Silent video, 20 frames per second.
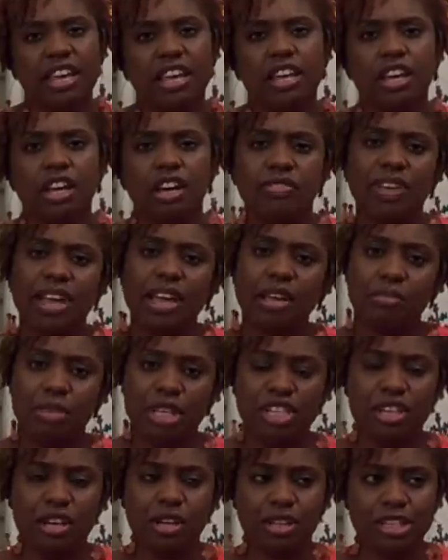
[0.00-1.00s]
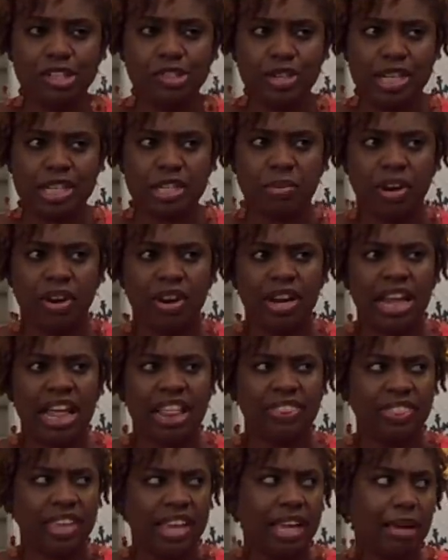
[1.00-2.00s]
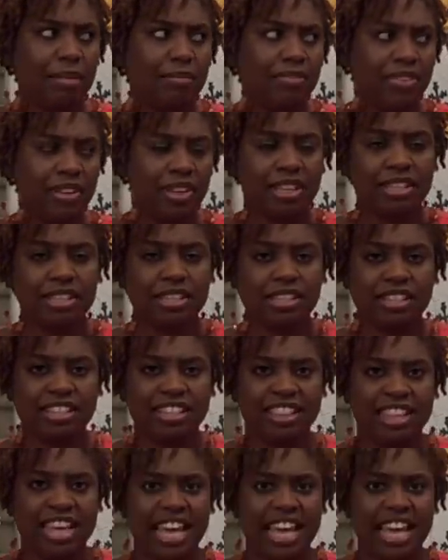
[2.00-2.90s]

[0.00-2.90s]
you know, if I can be totally transparent, I think I'm feeling